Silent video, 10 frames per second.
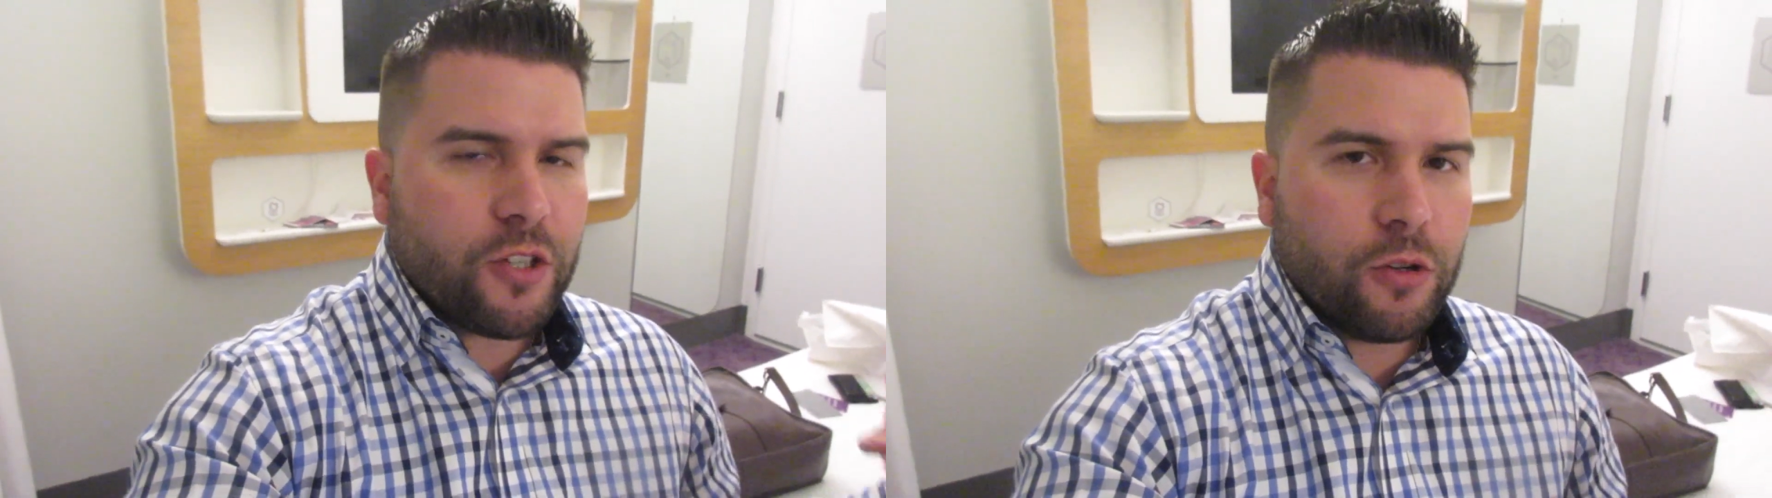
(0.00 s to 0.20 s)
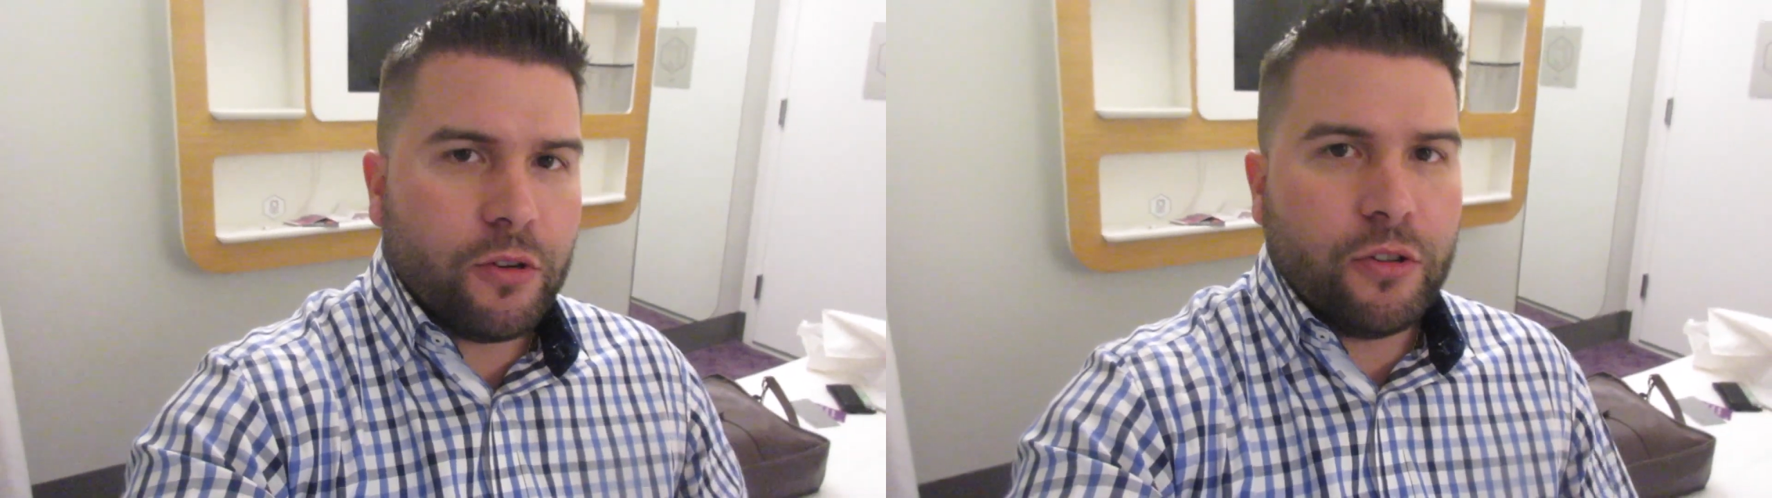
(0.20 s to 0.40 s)

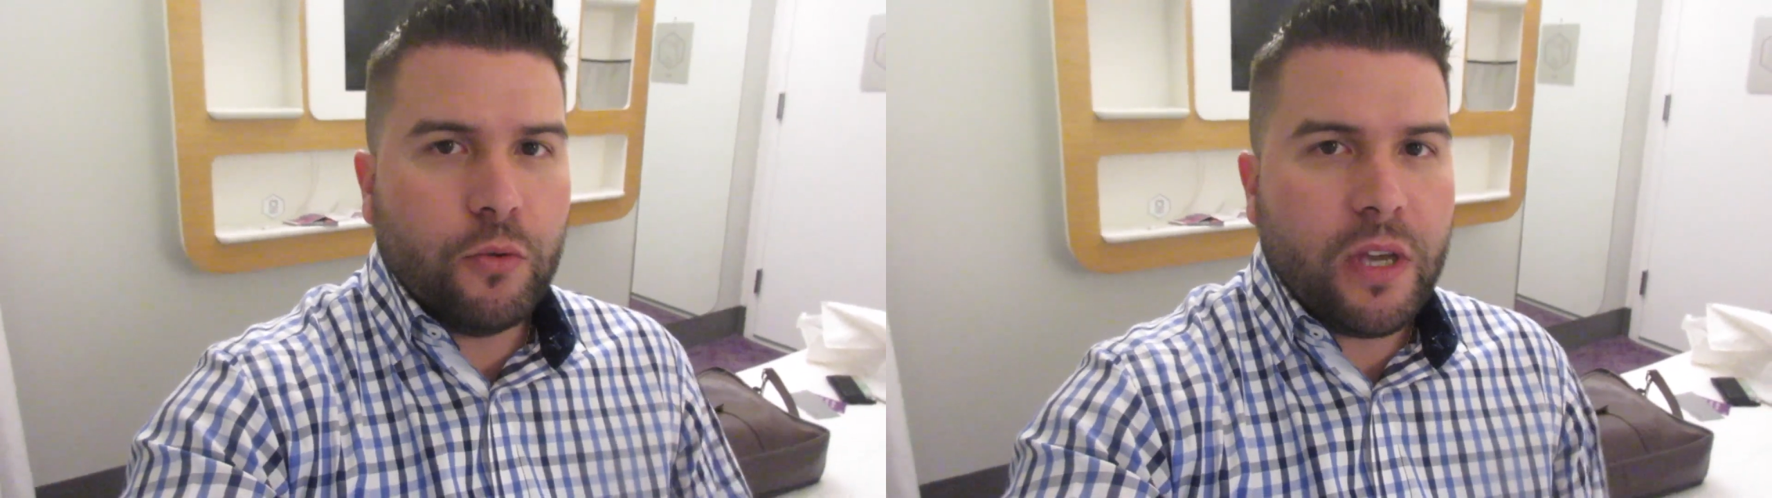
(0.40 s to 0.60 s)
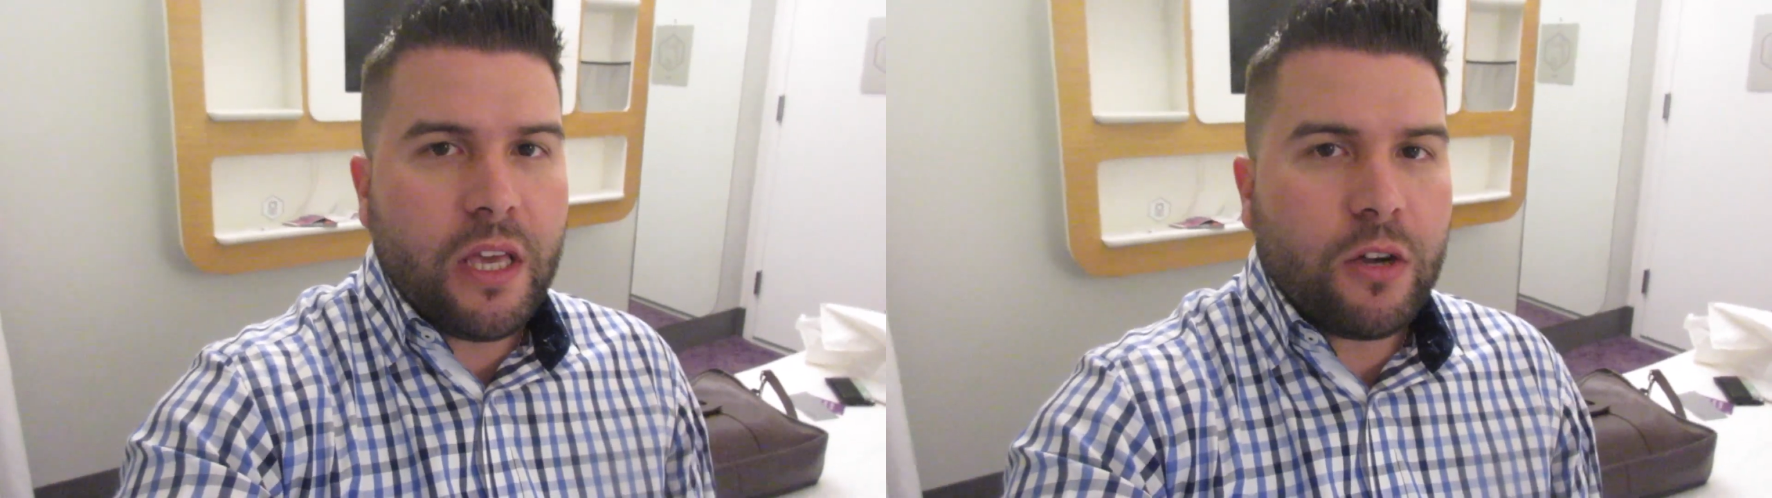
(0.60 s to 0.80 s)
earlier in the
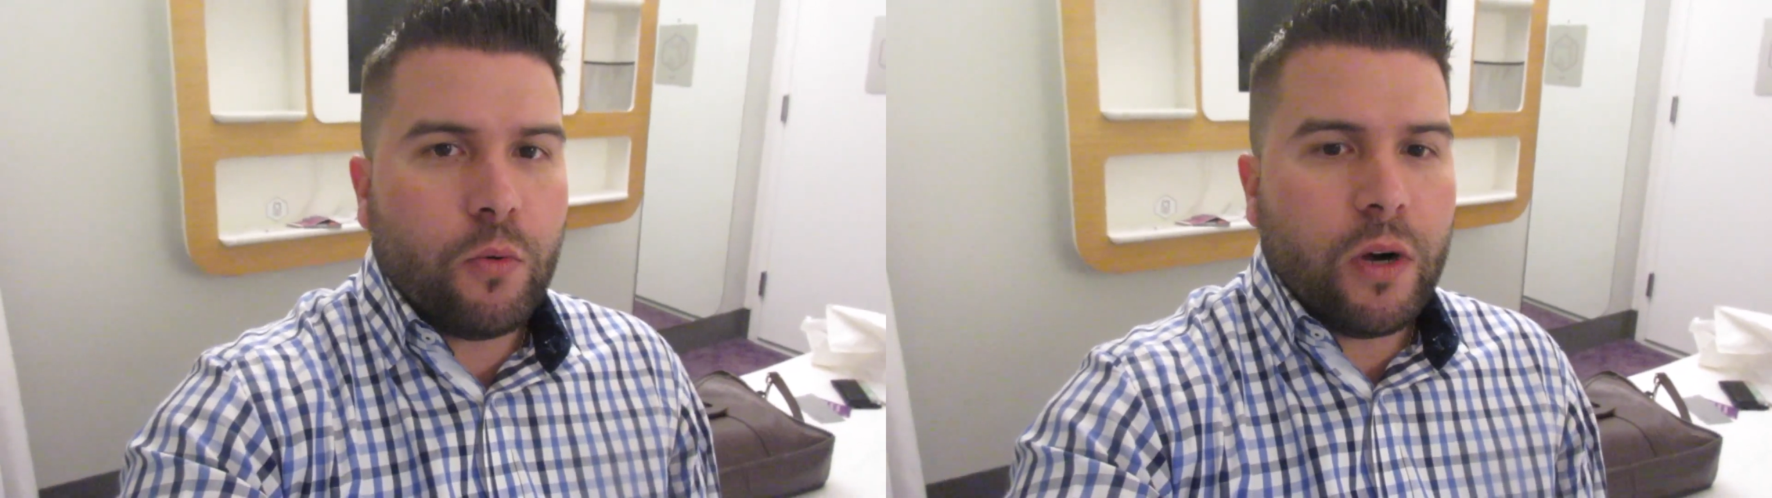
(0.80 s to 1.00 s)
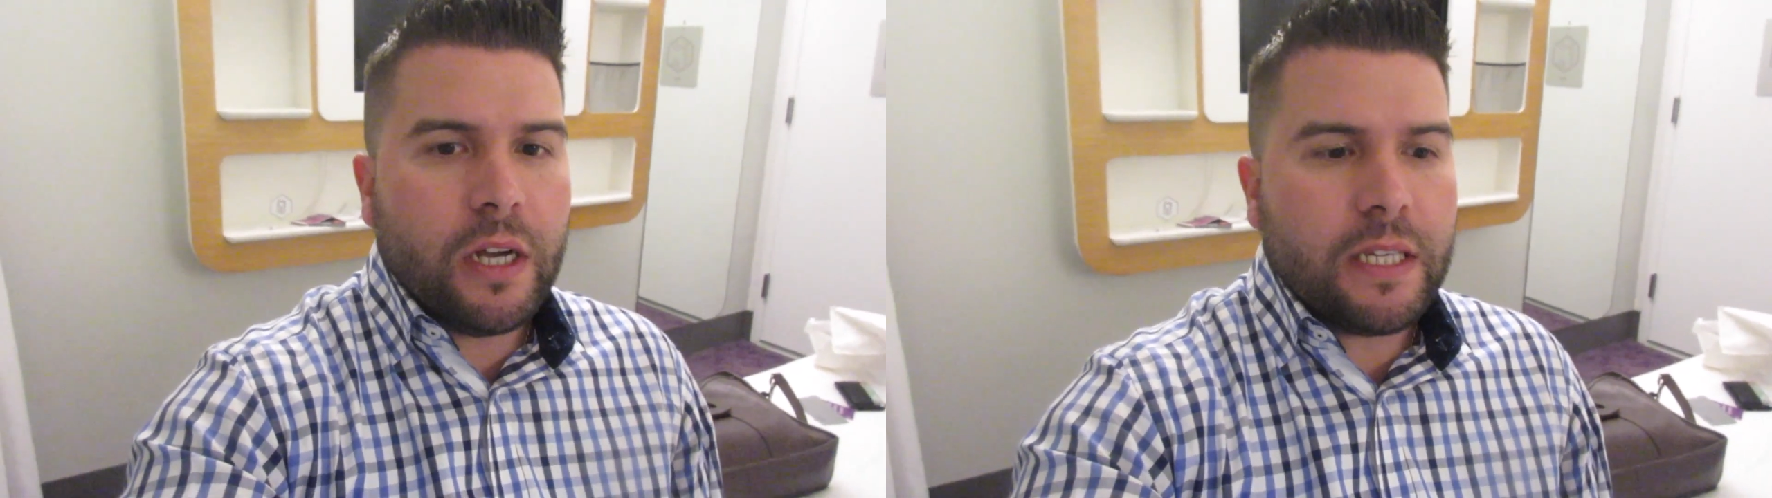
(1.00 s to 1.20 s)
week
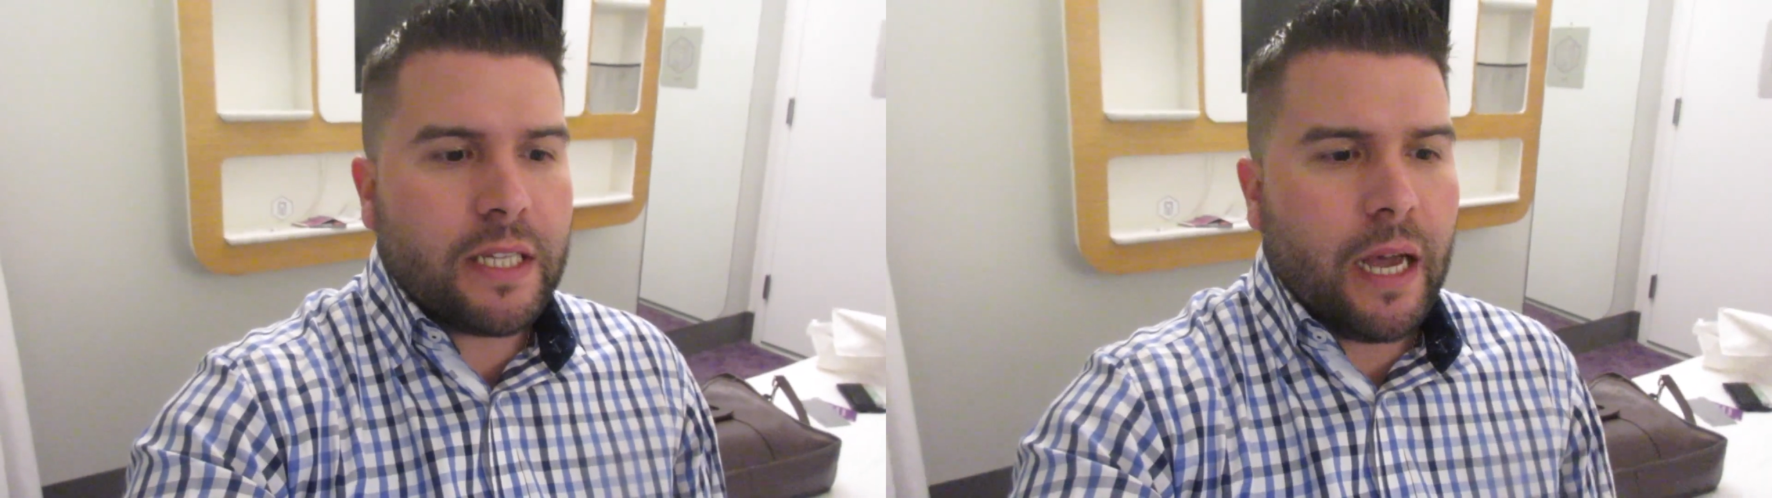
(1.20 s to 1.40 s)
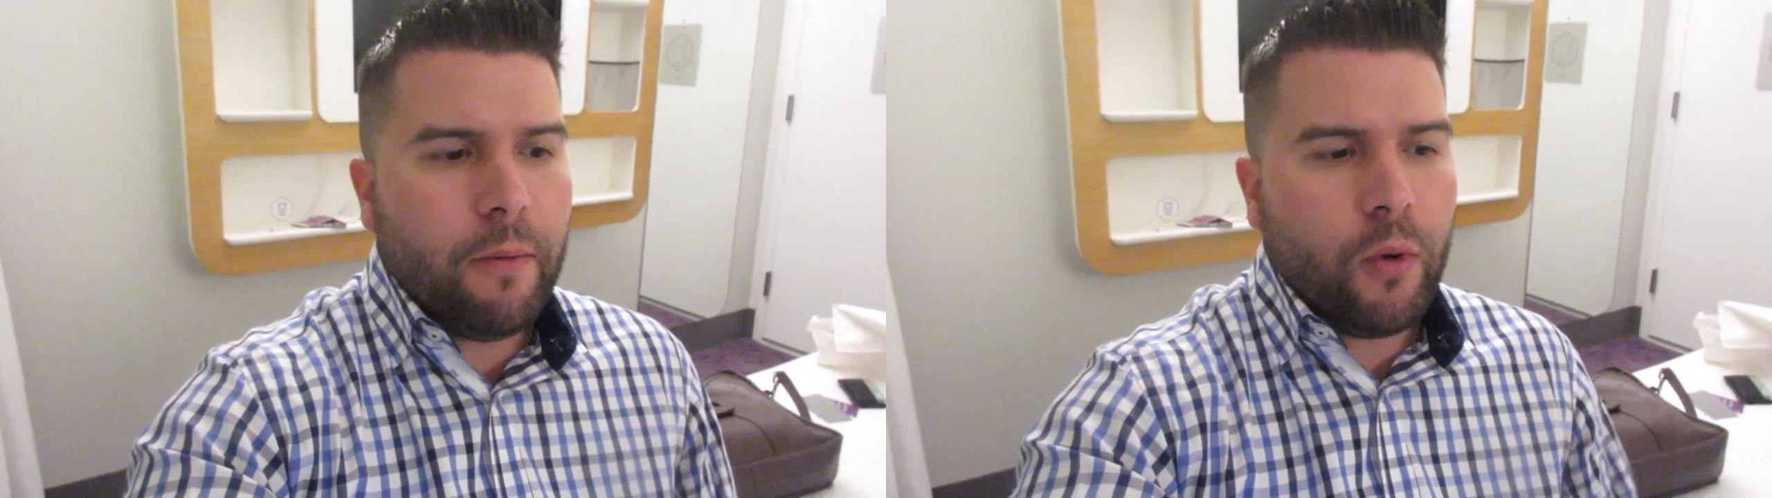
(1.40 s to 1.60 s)
was
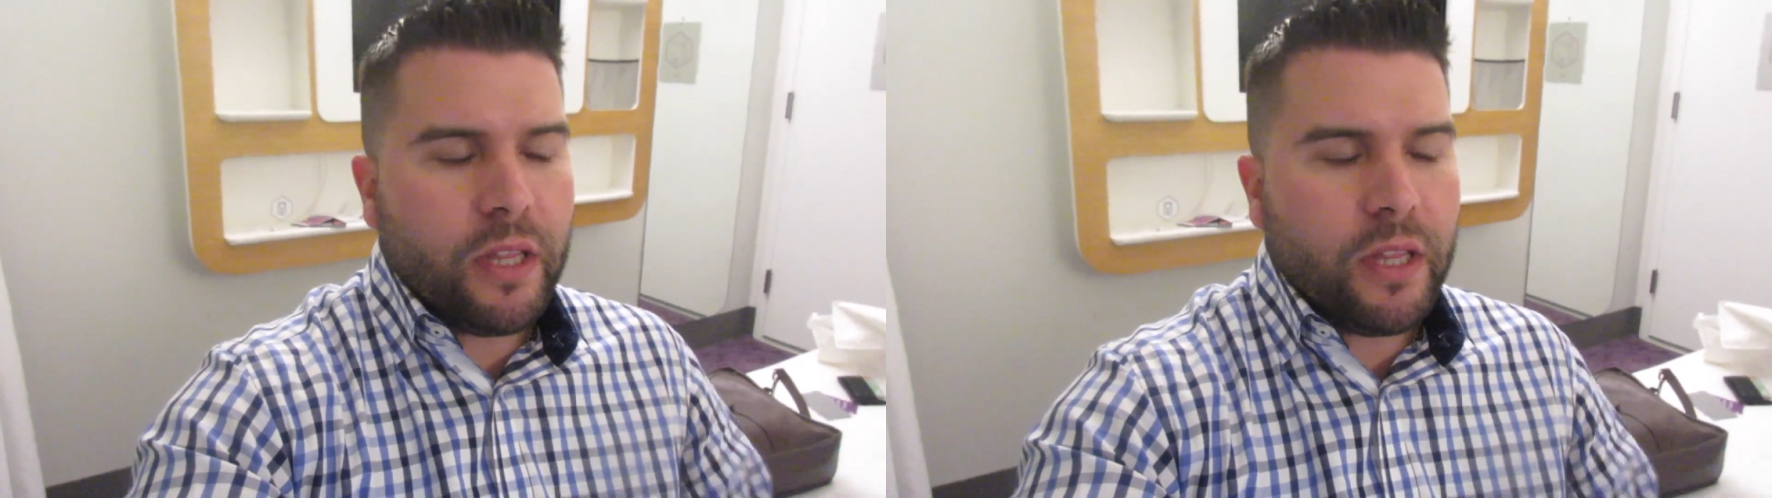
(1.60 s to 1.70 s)
one